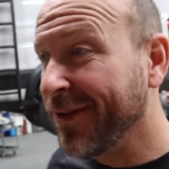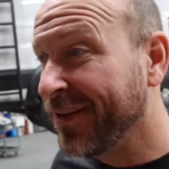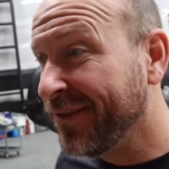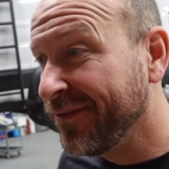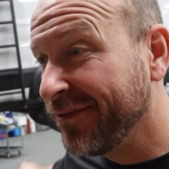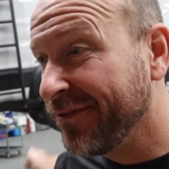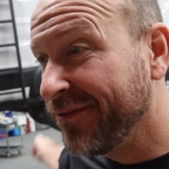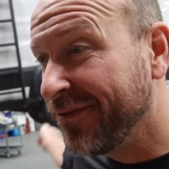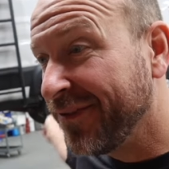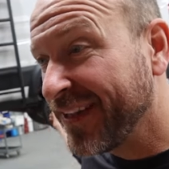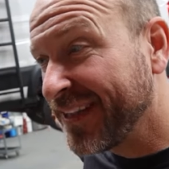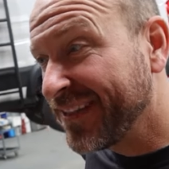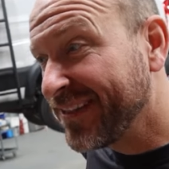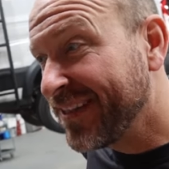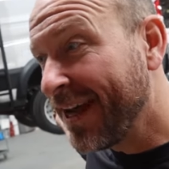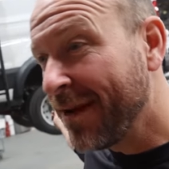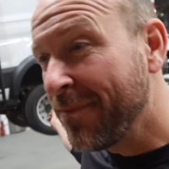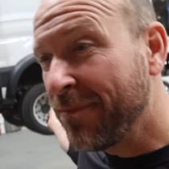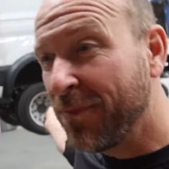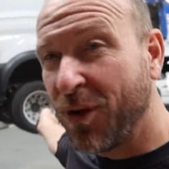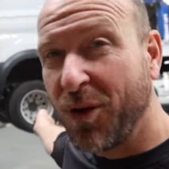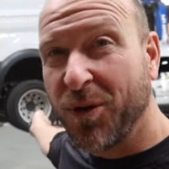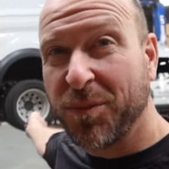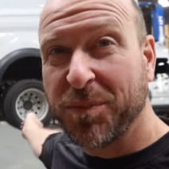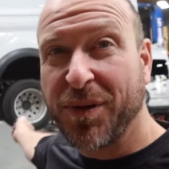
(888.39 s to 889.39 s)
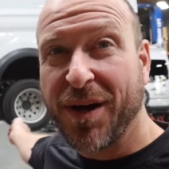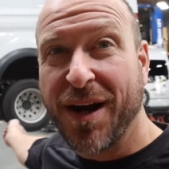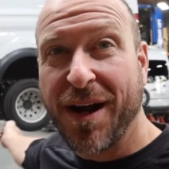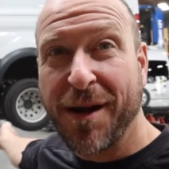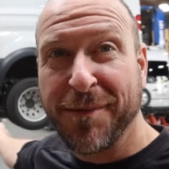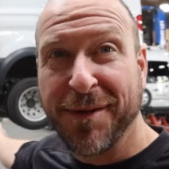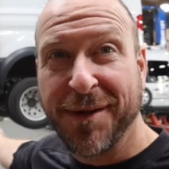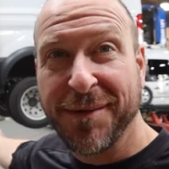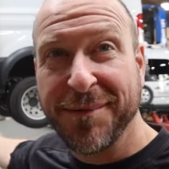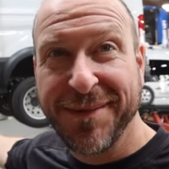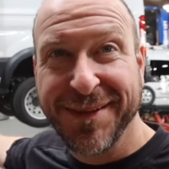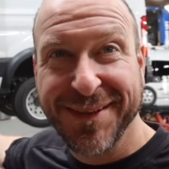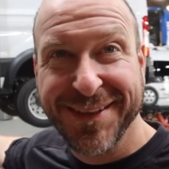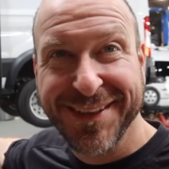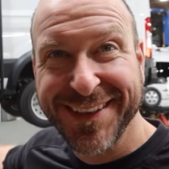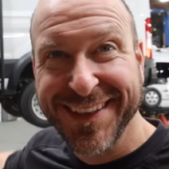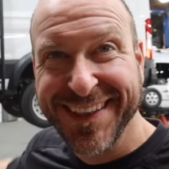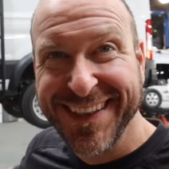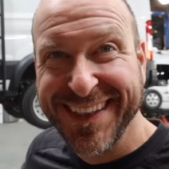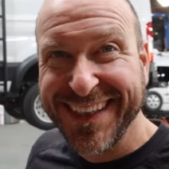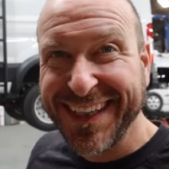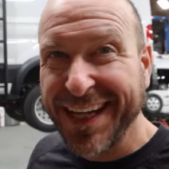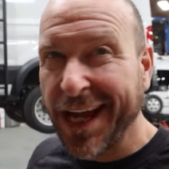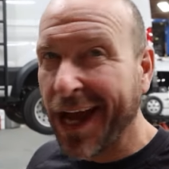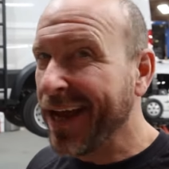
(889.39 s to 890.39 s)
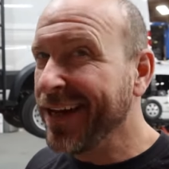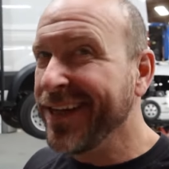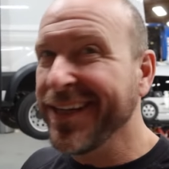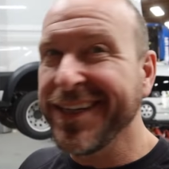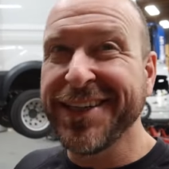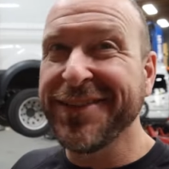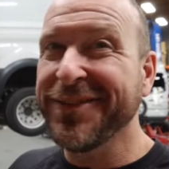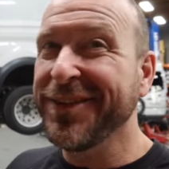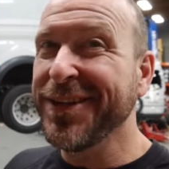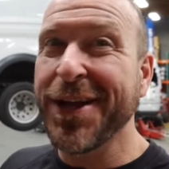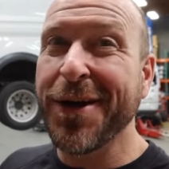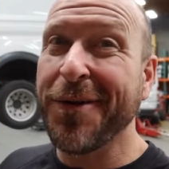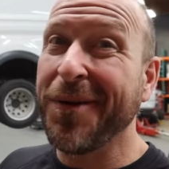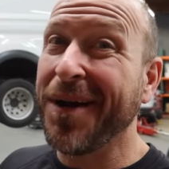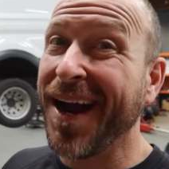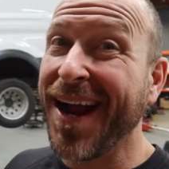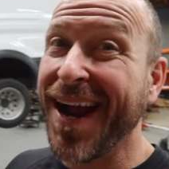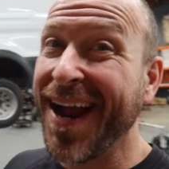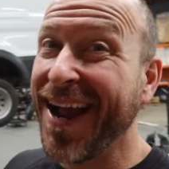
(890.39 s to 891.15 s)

We even fixed that bolt problem. I didn't even know I